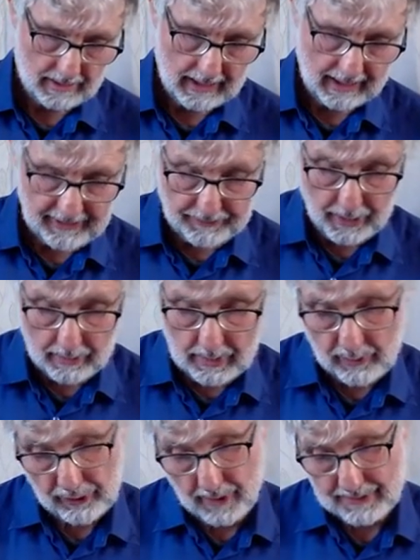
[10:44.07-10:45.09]
And the
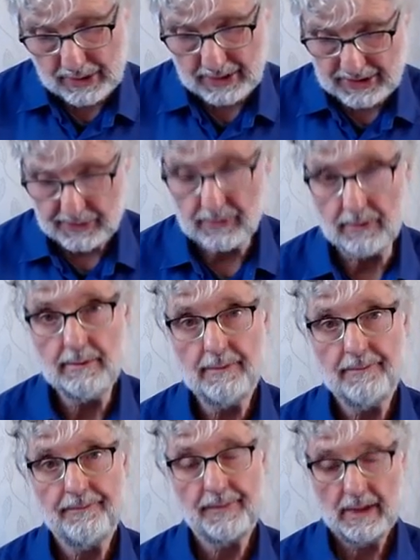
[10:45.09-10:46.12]
problem with option two
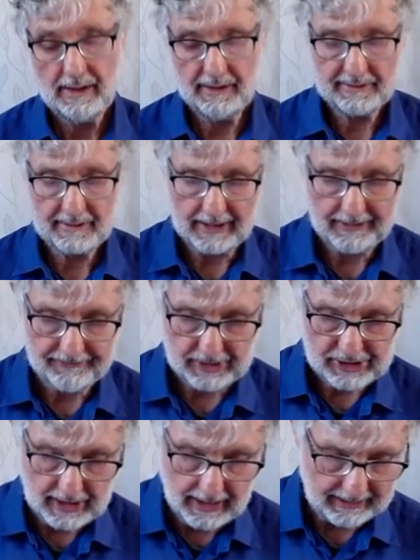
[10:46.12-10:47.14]
is that if the
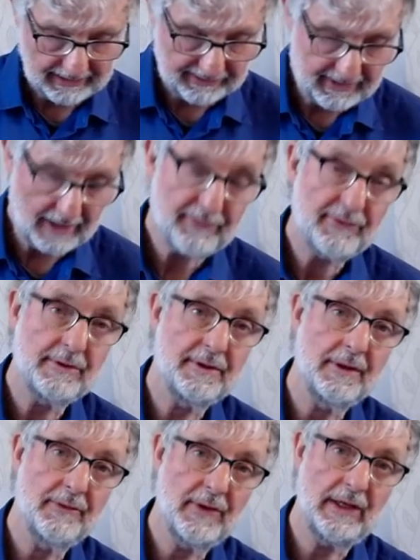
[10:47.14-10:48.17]
child accepts
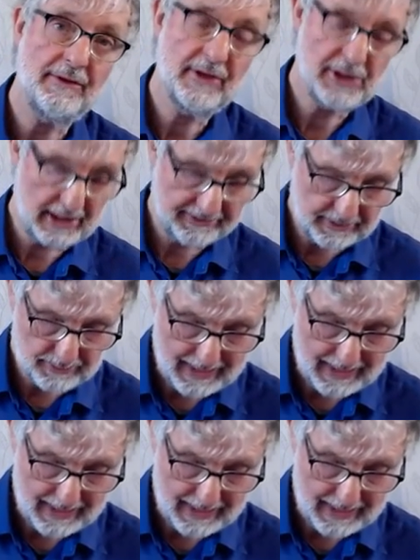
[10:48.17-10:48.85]
the suggested